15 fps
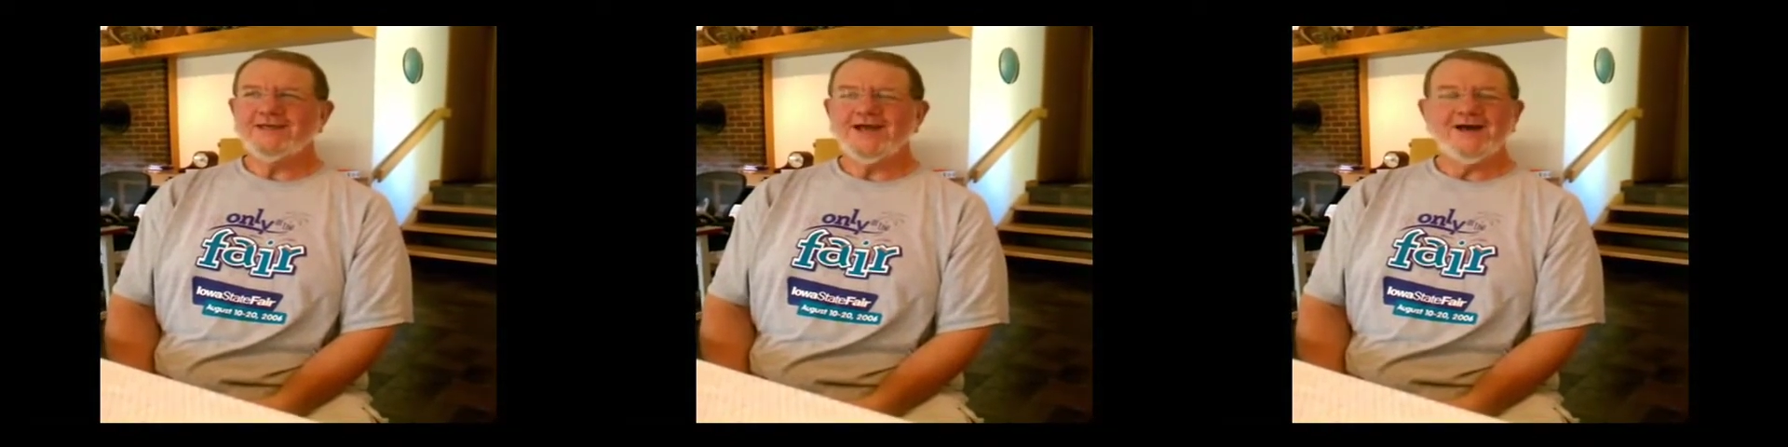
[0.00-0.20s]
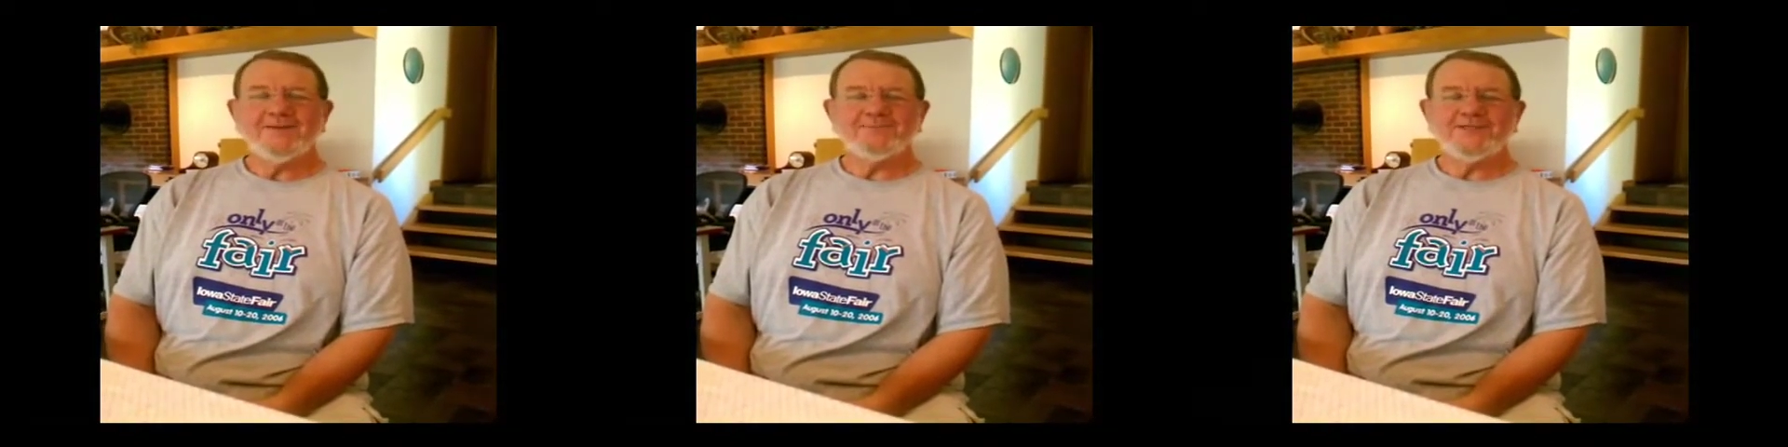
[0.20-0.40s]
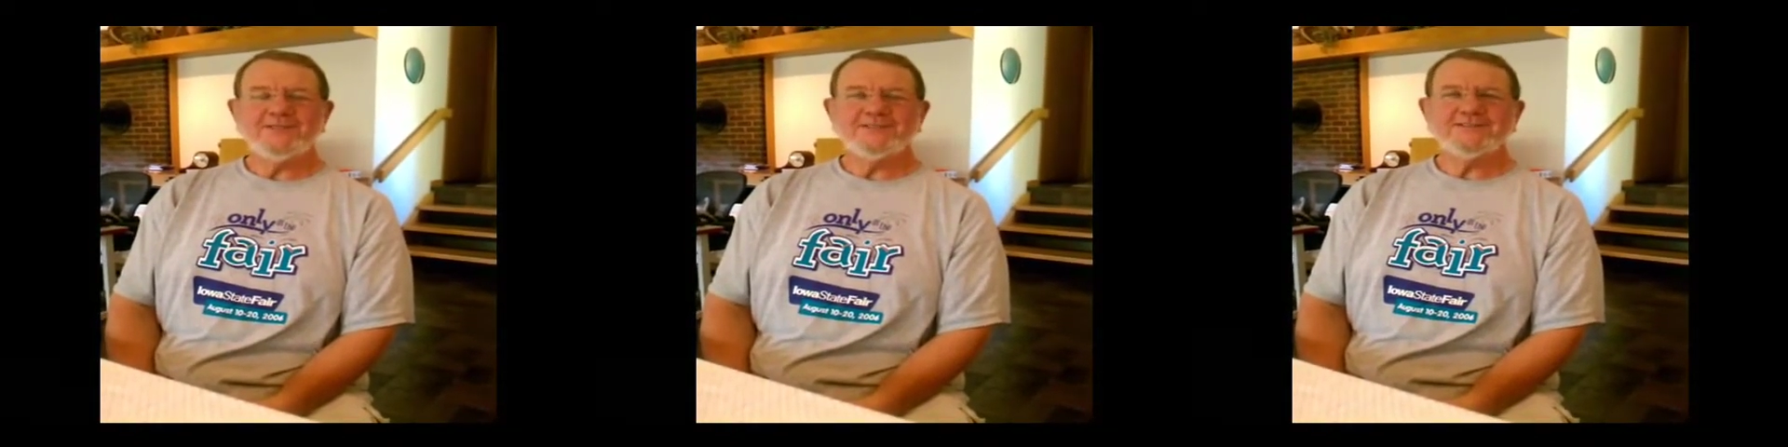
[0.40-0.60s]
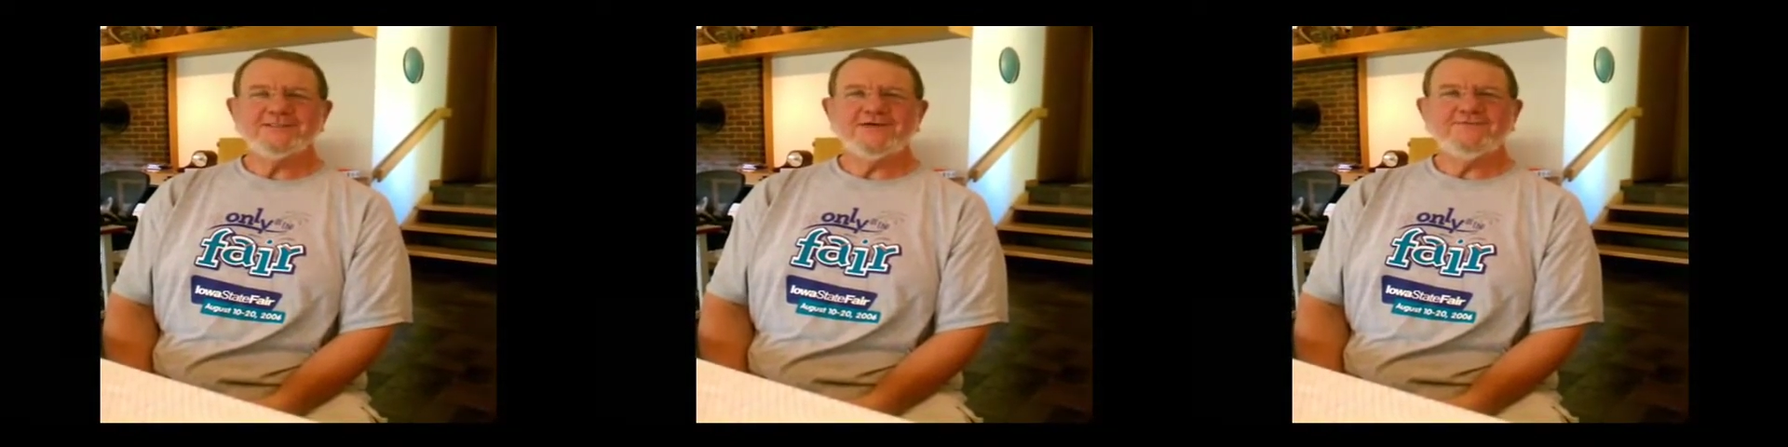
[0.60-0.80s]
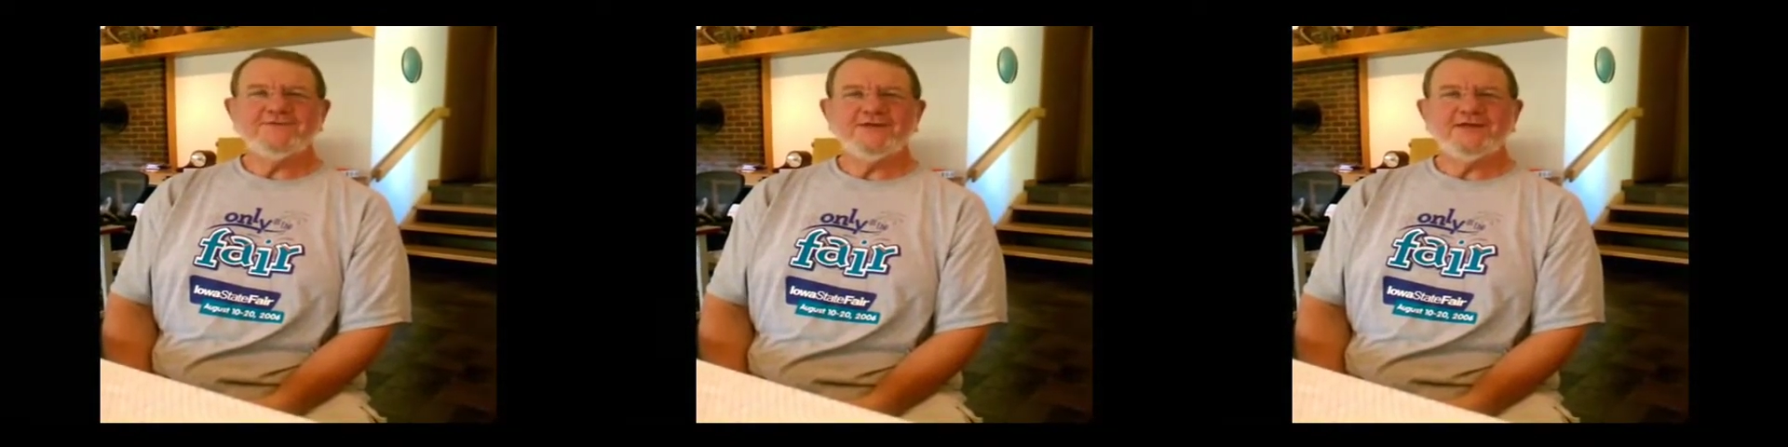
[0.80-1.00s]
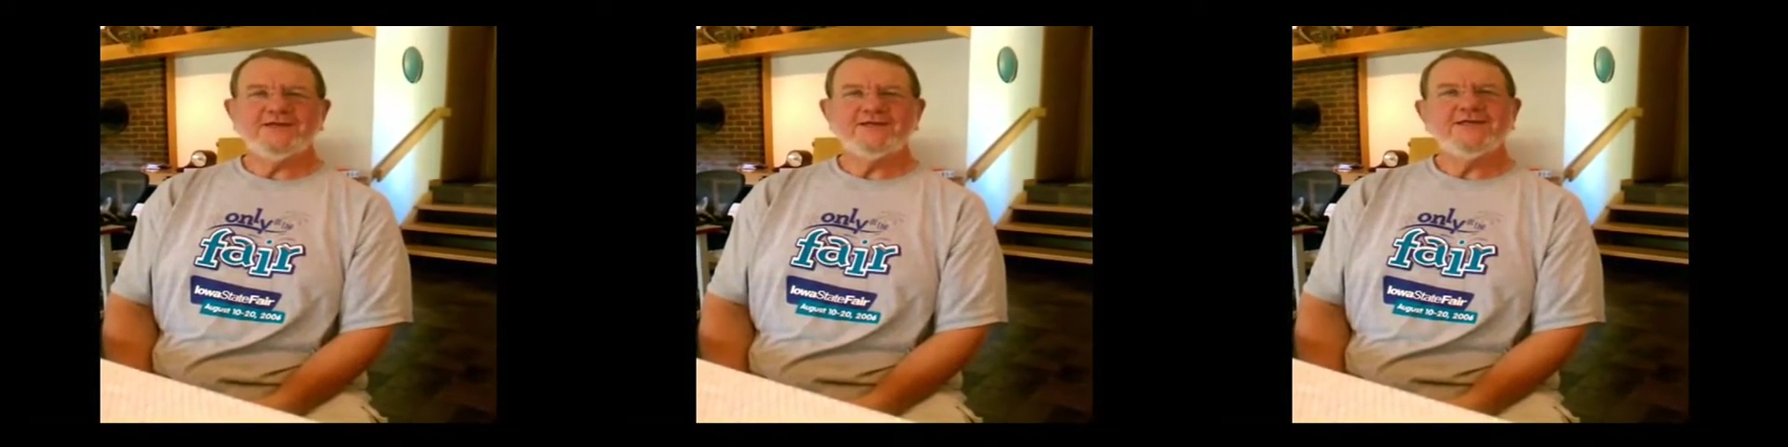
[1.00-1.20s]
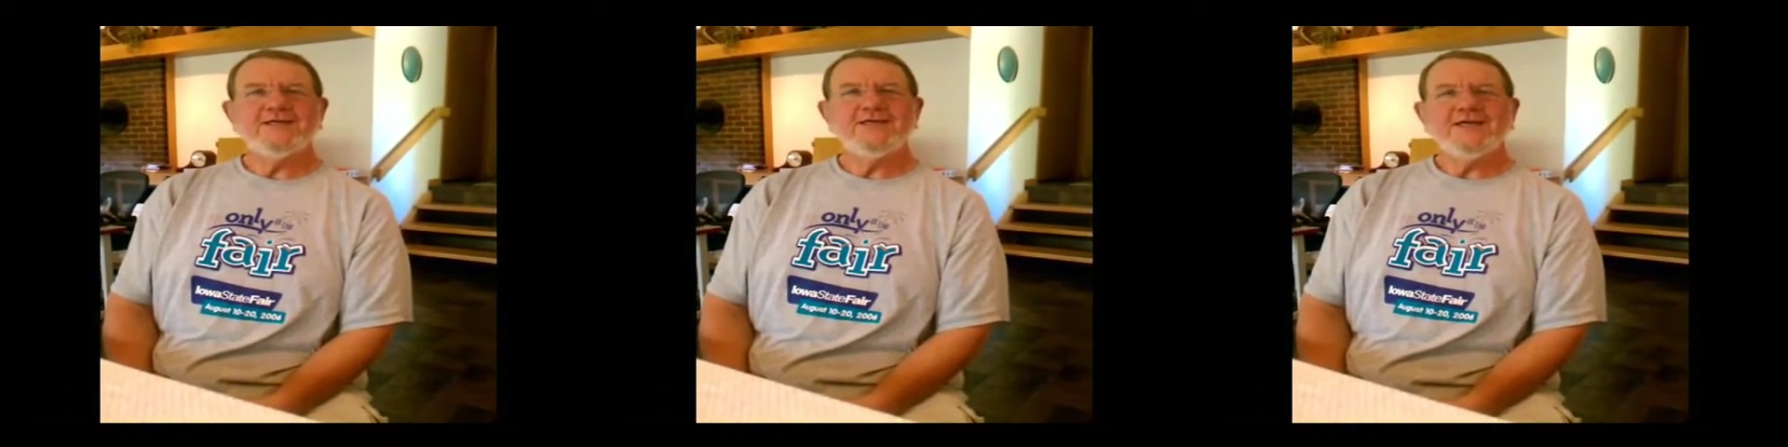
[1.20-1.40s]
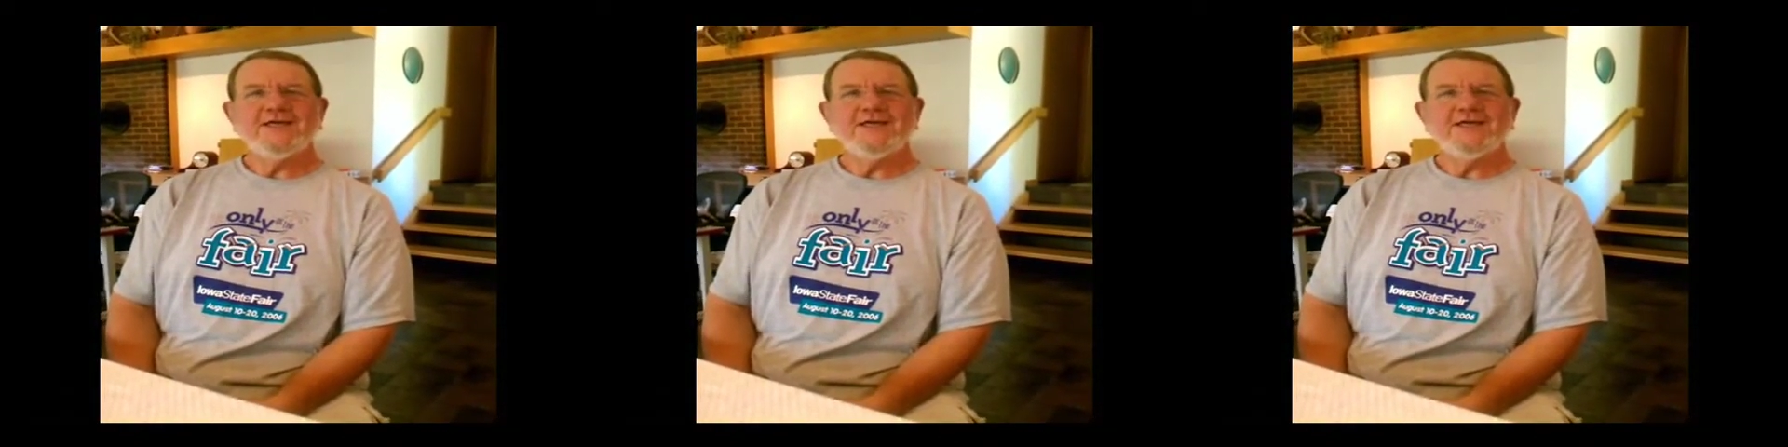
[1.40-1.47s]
copies of the